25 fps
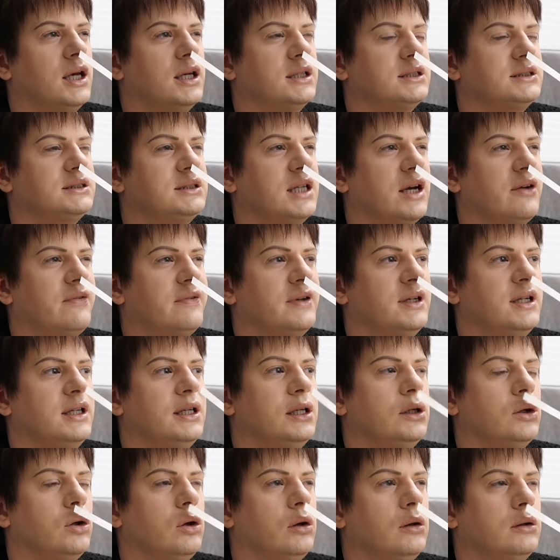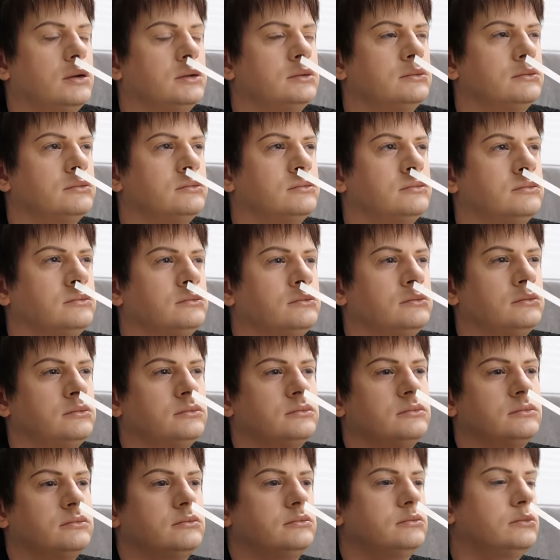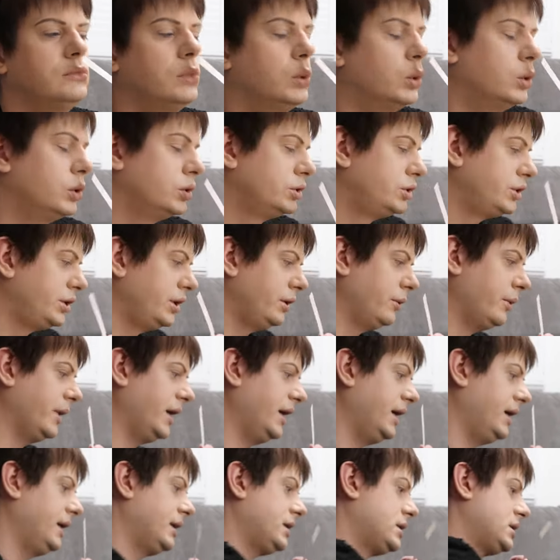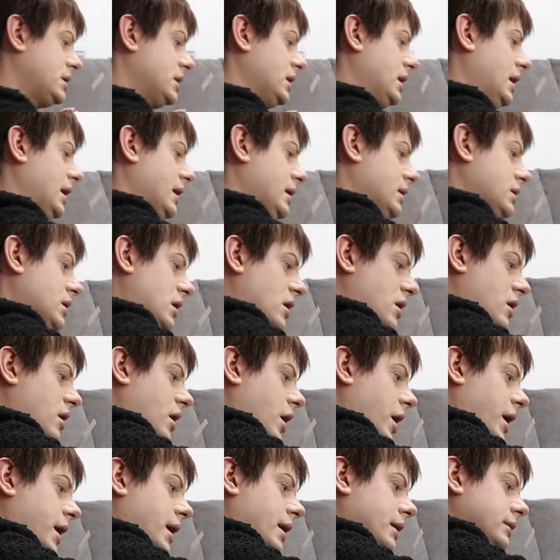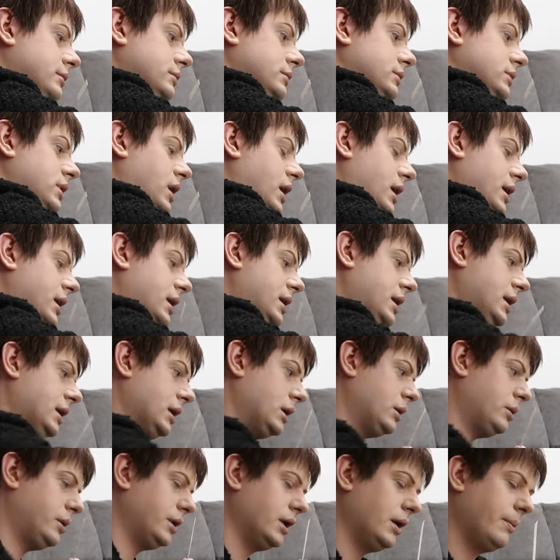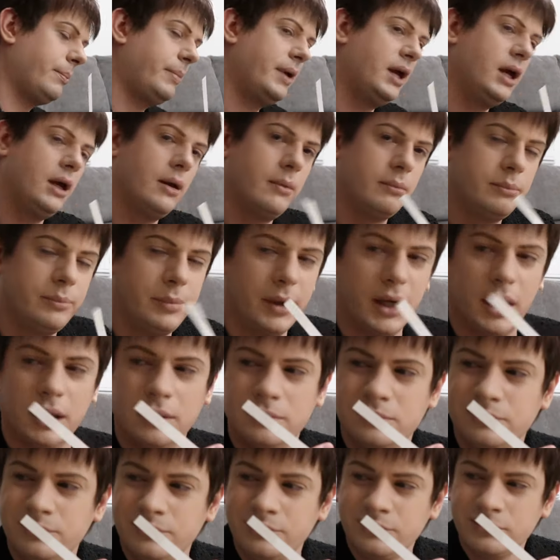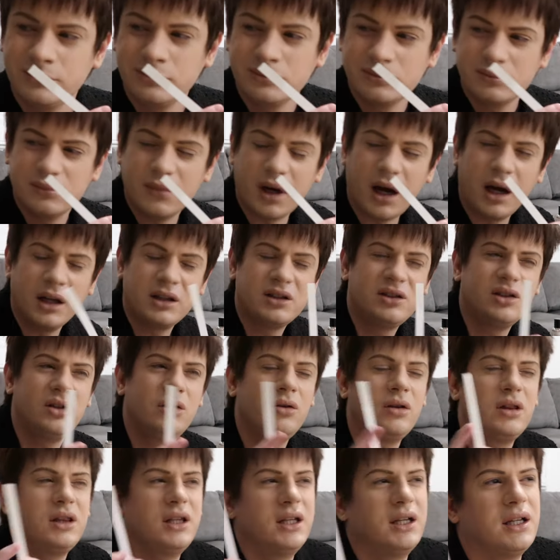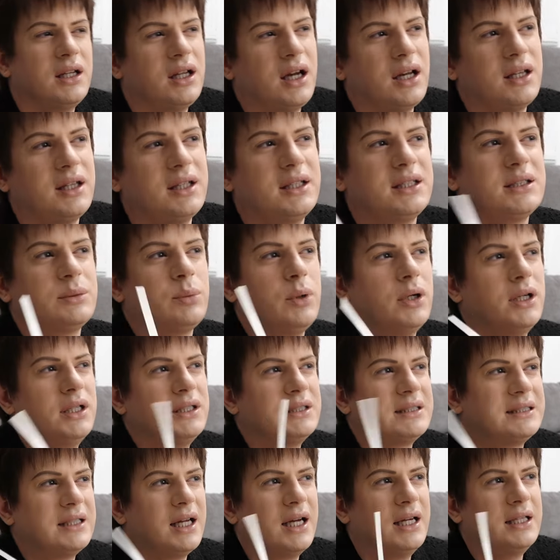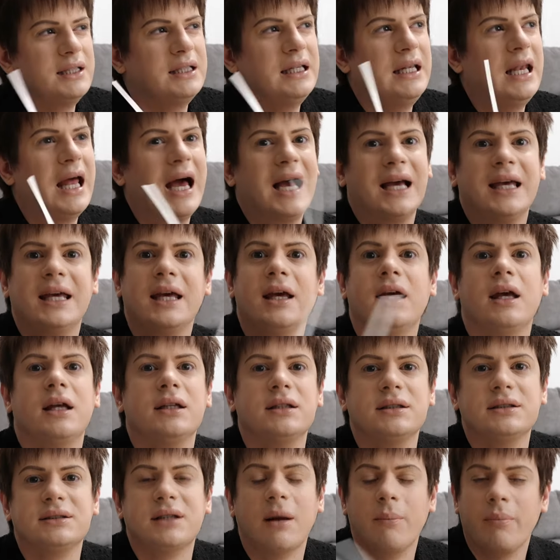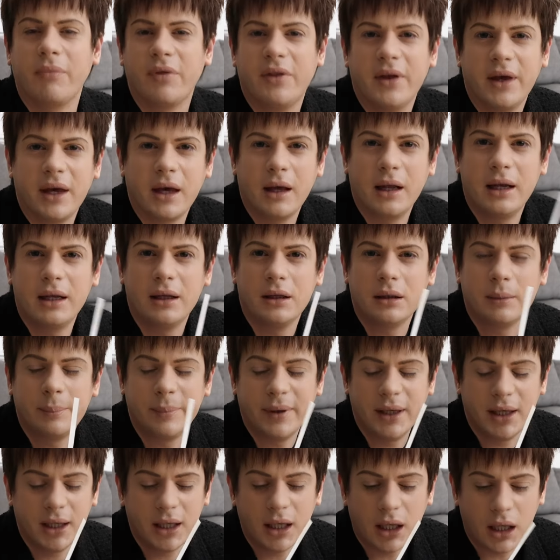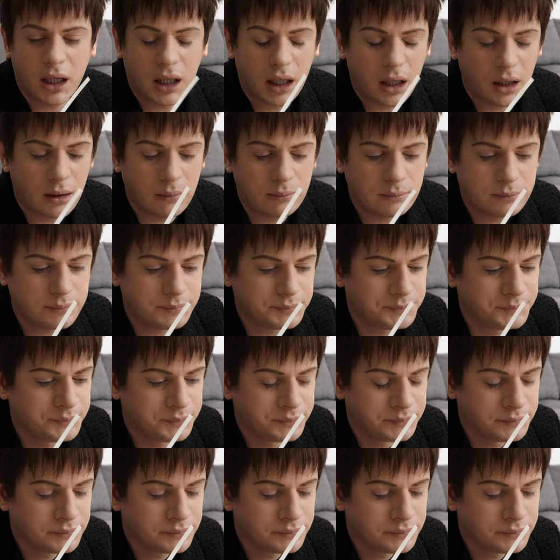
It's definitely got more to it and I like it quite a bit. But I do think like this one is like lacking in something a little bit.